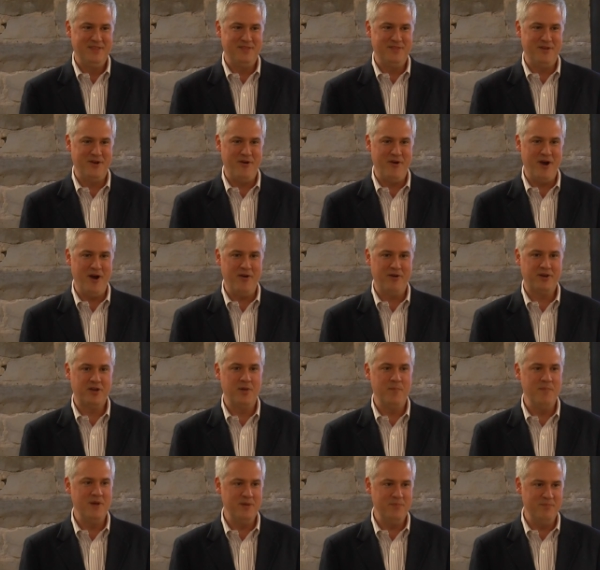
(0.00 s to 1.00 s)
There are
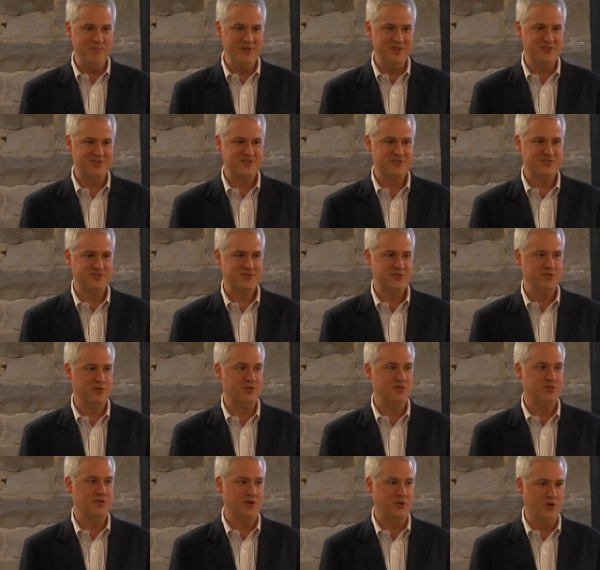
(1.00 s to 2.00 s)
commitments to
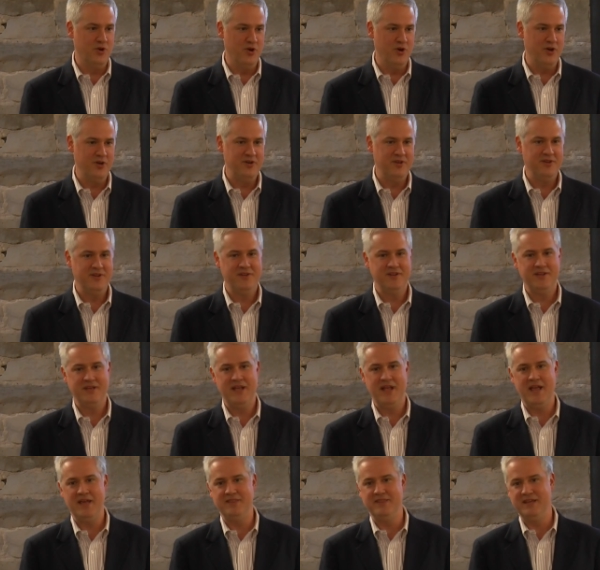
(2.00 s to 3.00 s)
the good
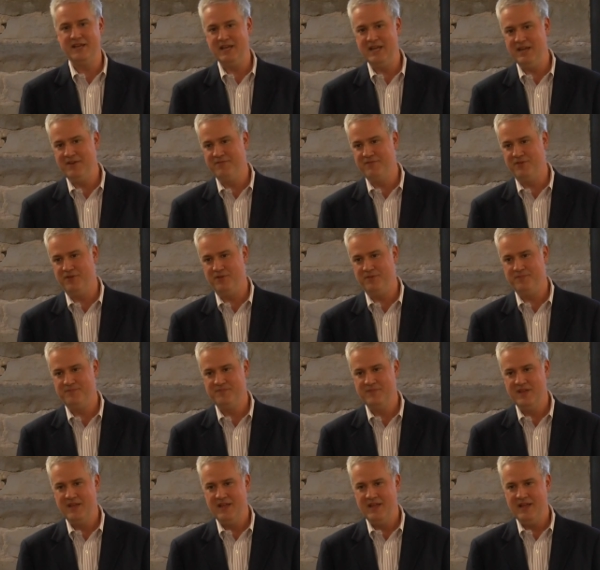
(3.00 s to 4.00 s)
and the evil.
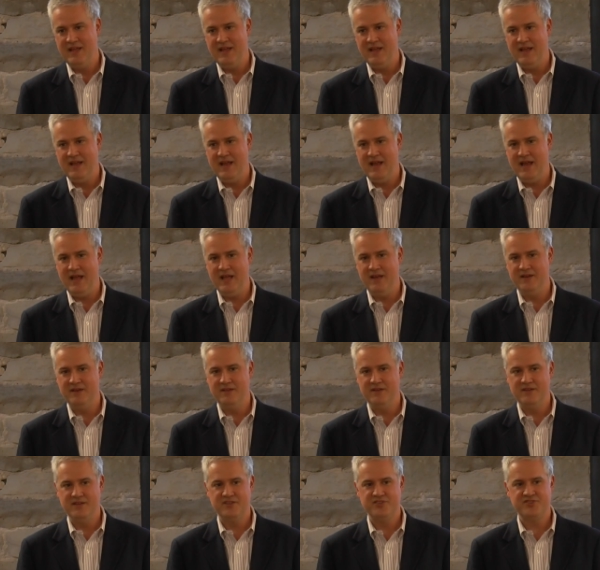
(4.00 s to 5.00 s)

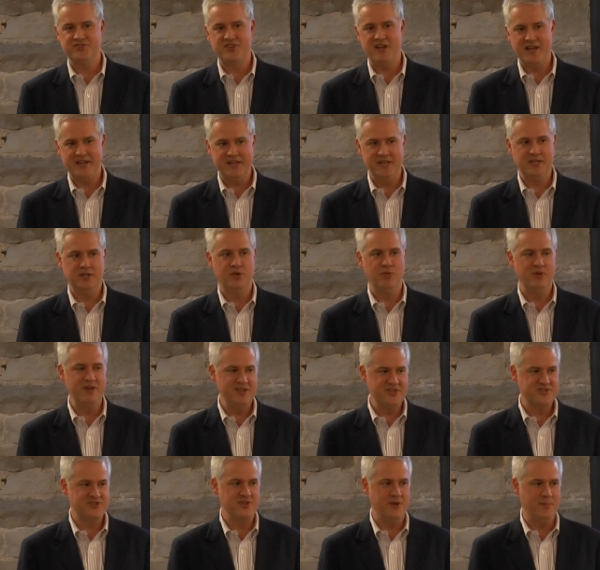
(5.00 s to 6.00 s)
And
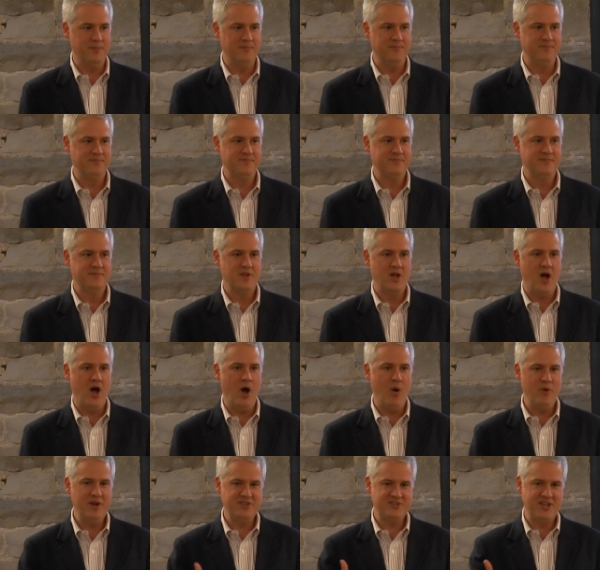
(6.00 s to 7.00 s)
secularism
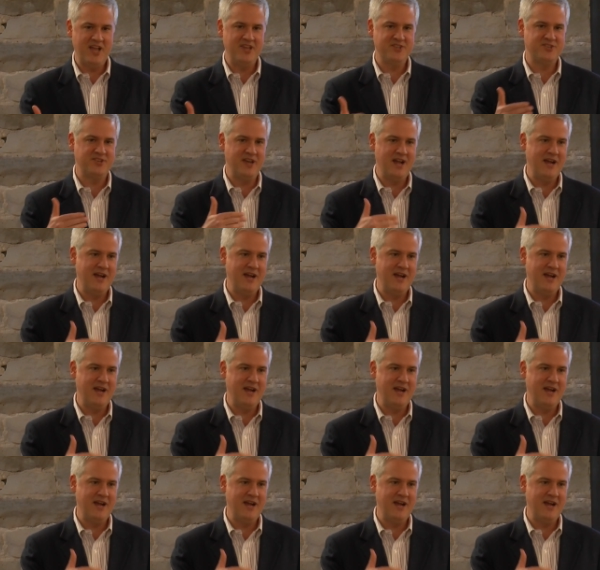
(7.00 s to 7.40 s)
always has an